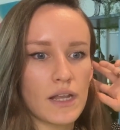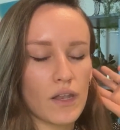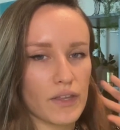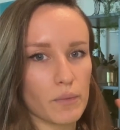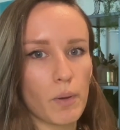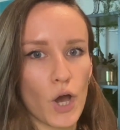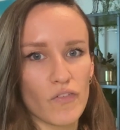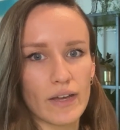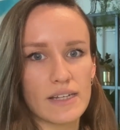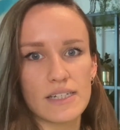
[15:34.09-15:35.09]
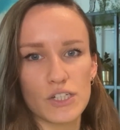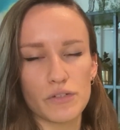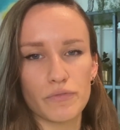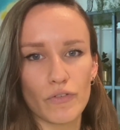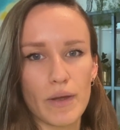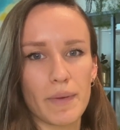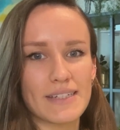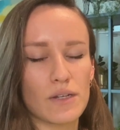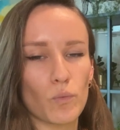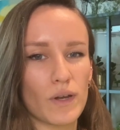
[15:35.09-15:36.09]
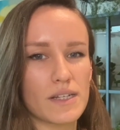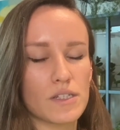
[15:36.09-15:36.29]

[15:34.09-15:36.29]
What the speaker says: like the perfect condition for it, but I didn't want it